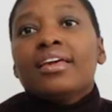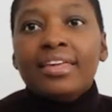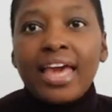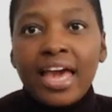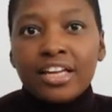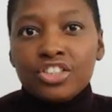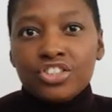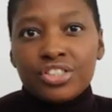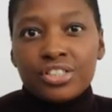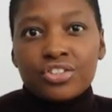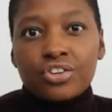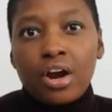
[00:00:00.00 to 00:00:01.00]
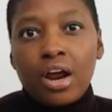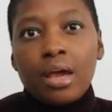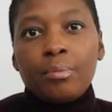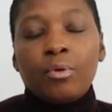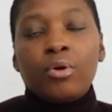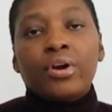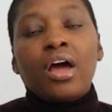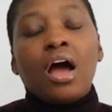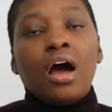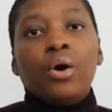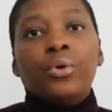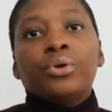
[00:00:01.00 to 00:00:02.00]
Can you describe on
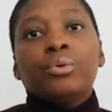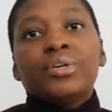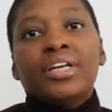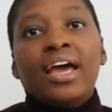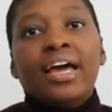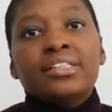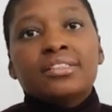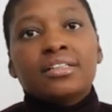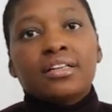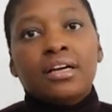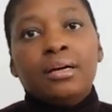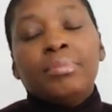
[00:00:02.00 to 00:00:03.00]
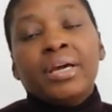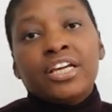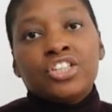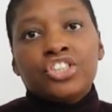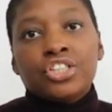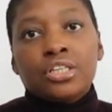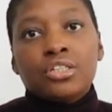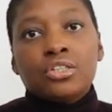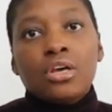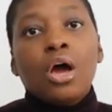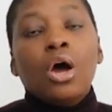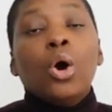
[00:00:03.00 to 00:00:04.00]
how you would handle a
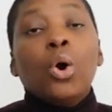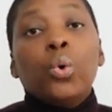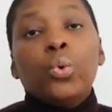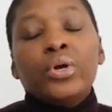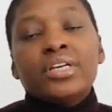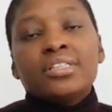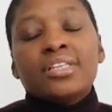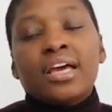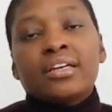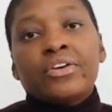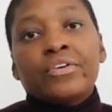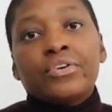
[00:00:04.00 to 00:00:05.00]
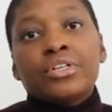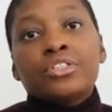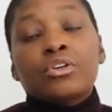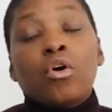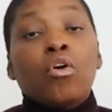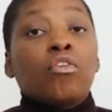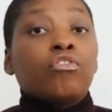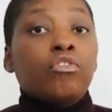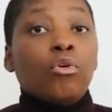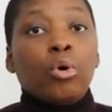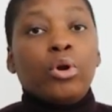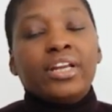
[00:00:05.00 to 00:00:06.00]
patient who is at a risk of
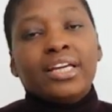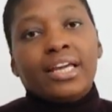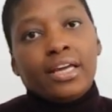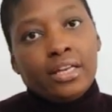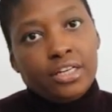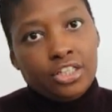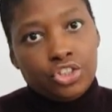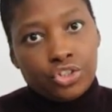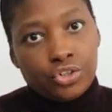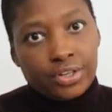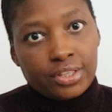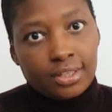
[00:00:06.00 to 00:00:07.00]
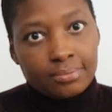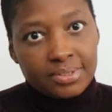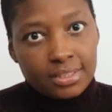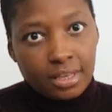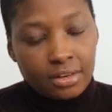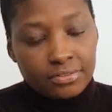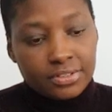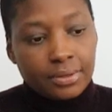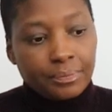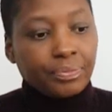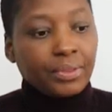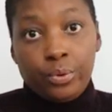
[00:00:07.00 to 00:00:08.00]
falling and injuring themselves.
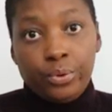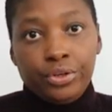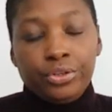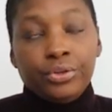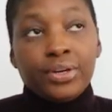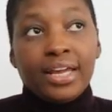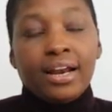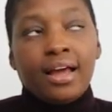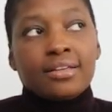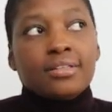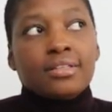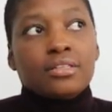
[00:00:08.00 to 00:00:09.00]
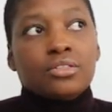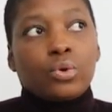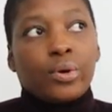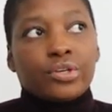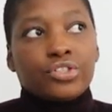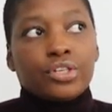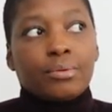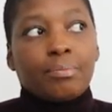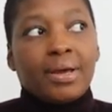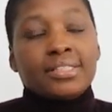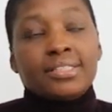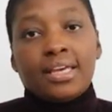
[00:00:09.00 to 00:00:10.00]
Now, you can answer this question
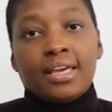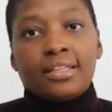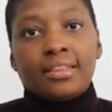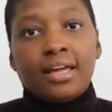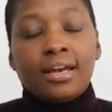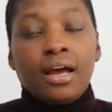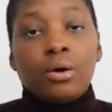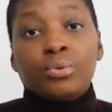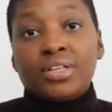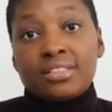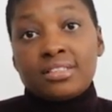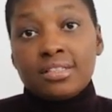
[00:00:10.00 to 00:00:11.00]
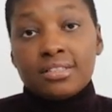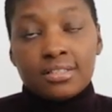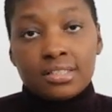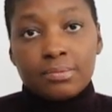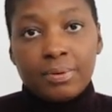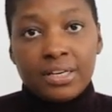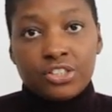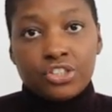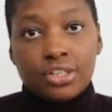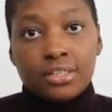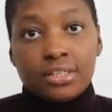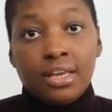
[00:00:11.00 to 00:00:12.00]
by saying that I would assist this
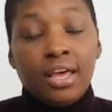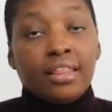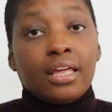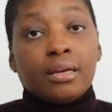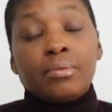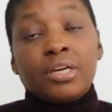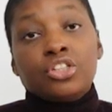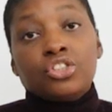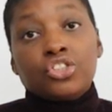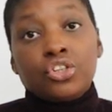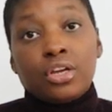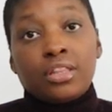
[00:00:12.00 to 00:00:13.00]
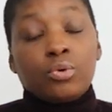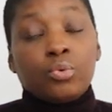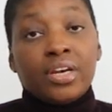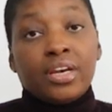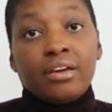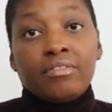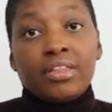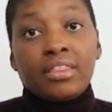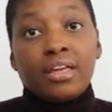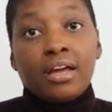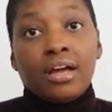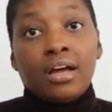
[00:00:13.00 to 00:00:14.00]
patient that making sure that whenever
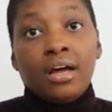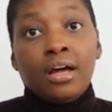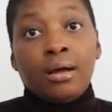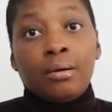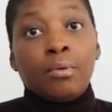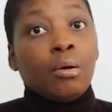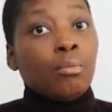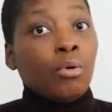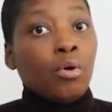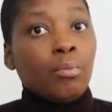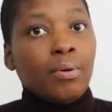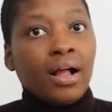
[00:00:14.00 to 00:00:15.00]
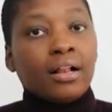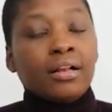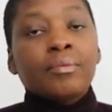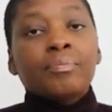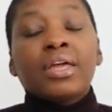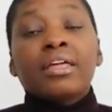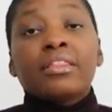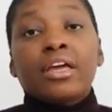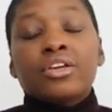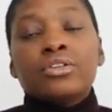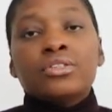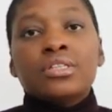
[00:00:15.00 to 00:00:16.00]
they are um, mobile,
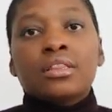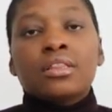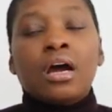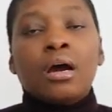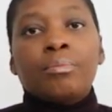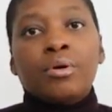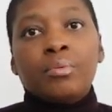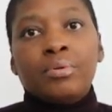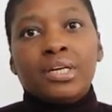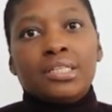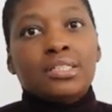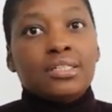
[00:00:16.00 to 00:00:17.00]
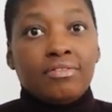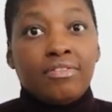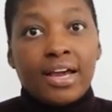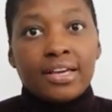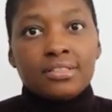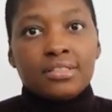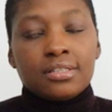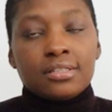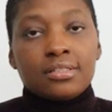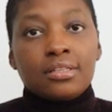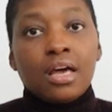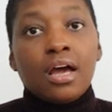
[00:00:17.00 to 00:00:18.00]
they're using the appropriate
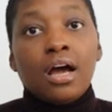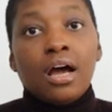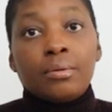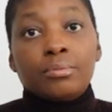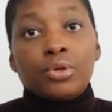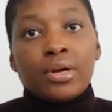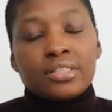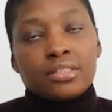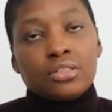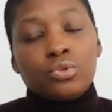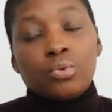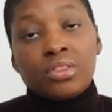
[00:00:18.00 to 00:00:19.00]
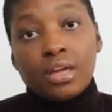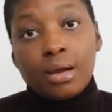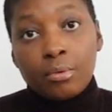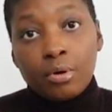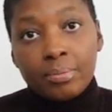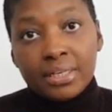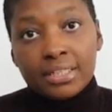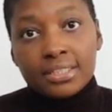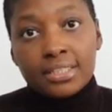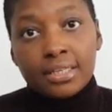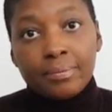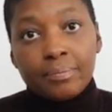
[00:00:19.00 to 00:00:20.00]
devices um, to assist with their
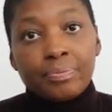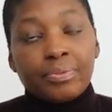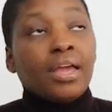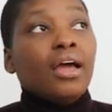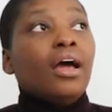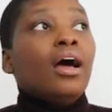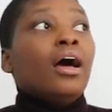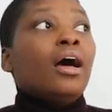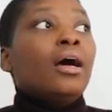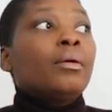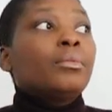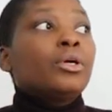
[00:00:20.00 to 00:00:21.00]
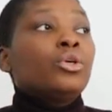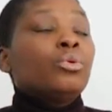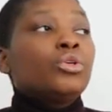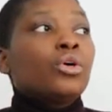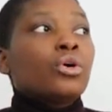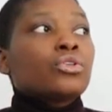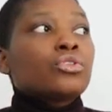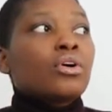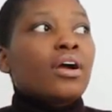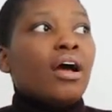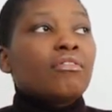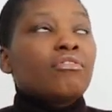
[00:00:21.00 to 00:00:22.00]
mobility. Um, you would
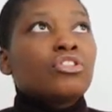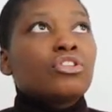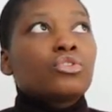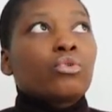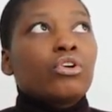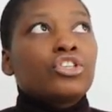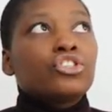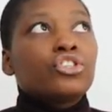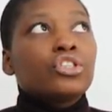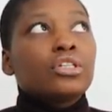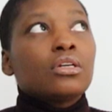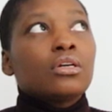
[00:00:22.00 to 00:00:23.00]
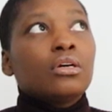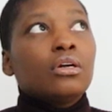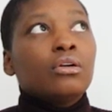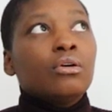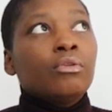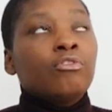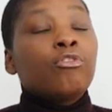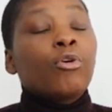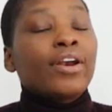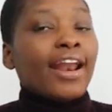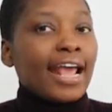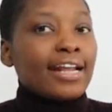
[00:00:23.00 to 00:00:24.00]
also cover this question
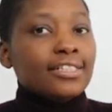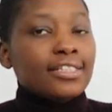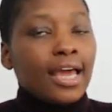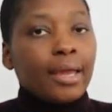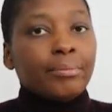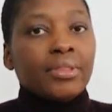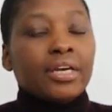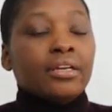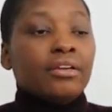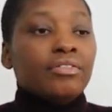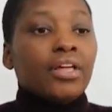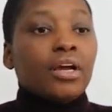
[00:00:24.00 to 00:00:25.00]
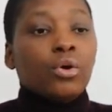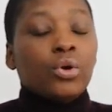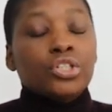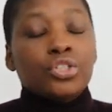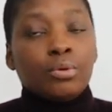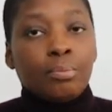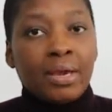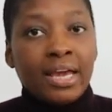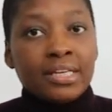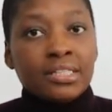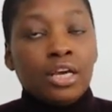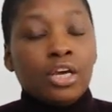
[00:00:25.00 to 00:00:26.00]
for nighttime that if they're going to
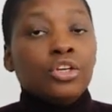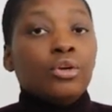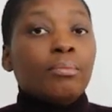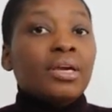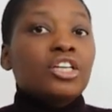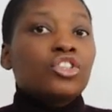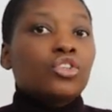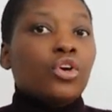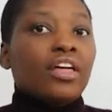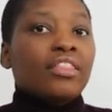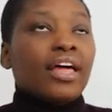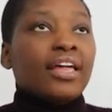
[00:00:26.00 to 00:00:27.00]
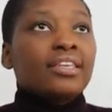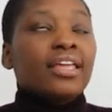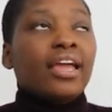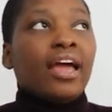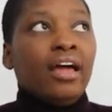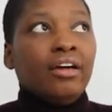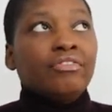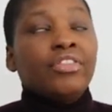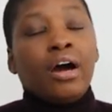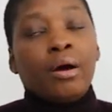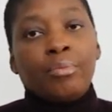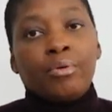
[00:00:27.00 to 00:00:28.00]
bed, you make sure that they have
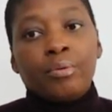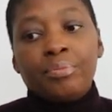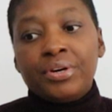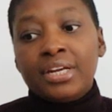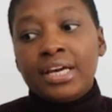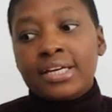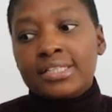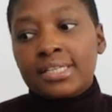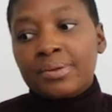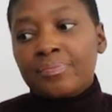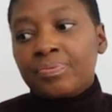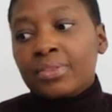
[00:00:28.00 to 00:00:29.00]
the appropriate